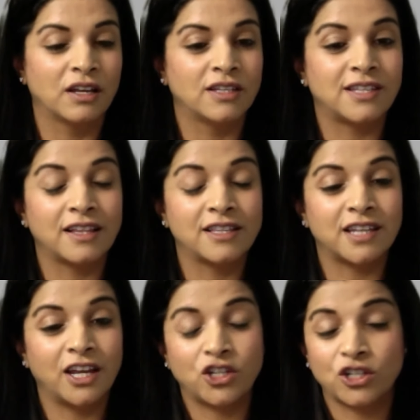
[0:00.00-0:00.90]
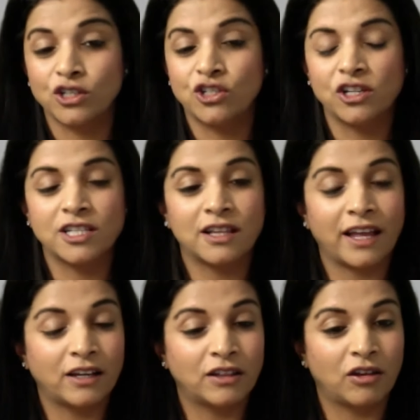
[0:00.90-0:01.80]
Sensation, just
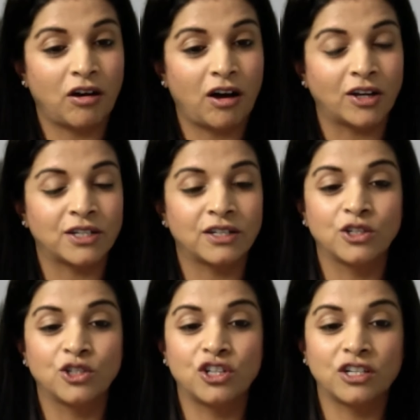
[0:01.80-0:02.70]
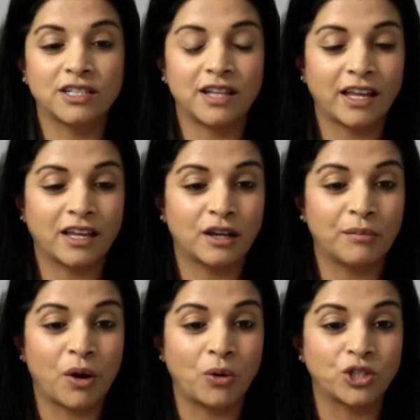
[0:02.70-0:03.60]
like a thought, just like an
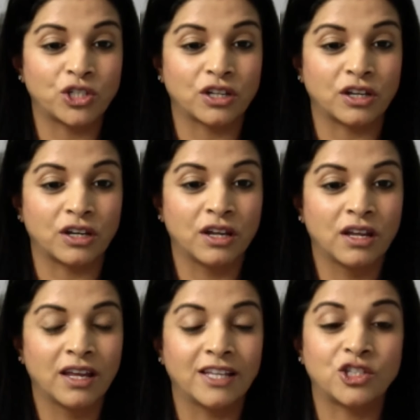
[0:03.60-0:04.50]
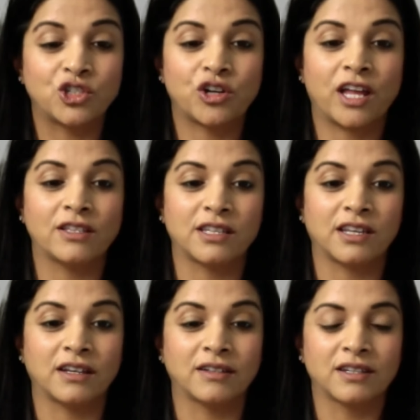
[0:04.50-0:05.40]
emotion, is
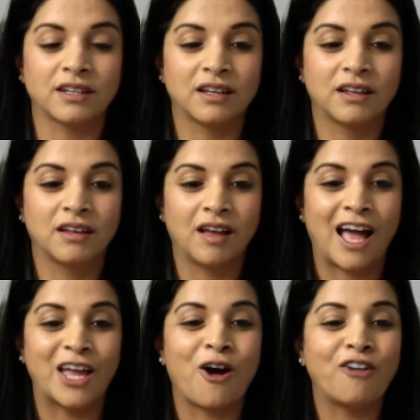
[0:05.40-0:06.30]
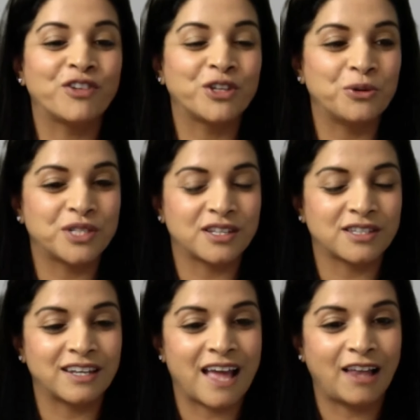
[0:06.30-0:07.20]
transient. I often use this
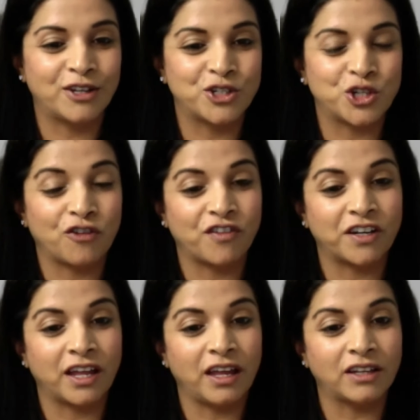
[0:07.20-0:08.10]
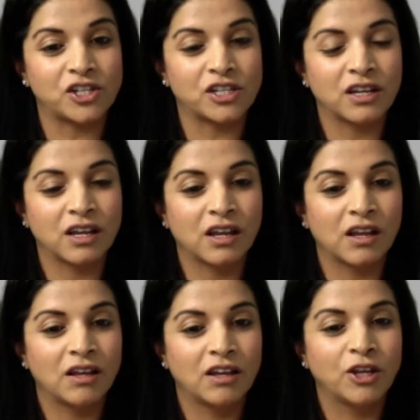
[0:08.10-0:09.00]
analogy of an itch.
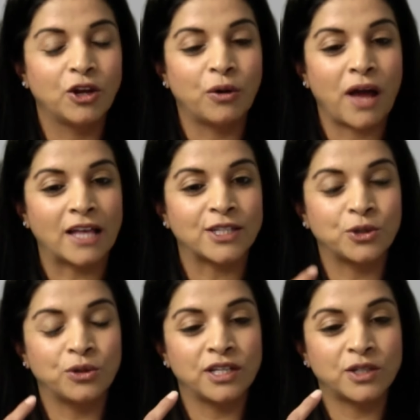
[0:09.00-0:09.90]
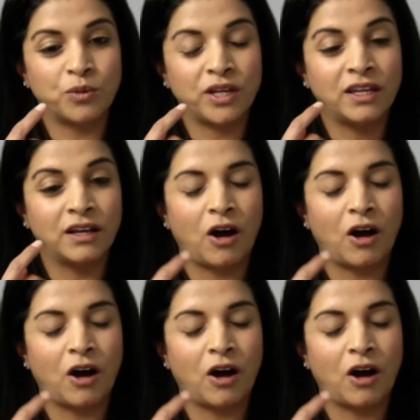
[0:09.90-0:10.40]
You know, as soon as we